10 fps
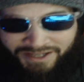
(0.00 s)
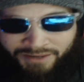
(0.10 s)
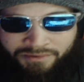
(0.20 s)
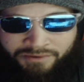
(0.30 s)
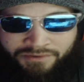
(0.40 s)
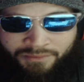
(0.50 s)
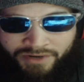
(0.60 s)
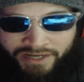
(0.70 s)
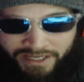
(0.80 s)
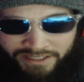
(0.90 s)
But from what
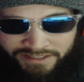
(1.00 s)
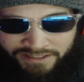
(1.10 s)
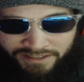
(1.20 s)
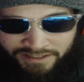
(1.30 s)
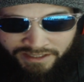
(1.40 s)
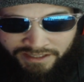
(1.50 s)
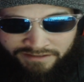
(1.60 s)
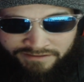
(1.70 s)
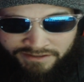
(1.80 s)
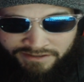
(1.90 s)
I see,
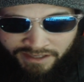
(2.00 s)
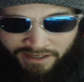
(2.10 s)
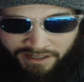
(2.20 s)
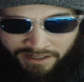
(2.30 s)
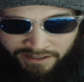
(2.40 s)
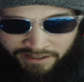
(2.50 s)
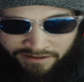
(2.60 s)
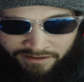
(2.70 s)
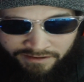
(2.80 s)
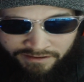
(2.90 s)
it's just a
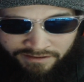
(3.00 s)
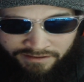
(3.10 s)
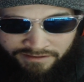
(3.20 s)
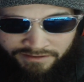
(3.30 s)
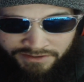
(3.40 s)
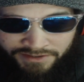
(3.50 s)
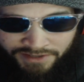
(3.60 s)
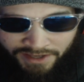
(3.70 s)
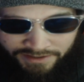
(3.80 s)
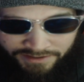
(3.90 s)
clear
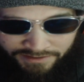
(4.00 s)
shed.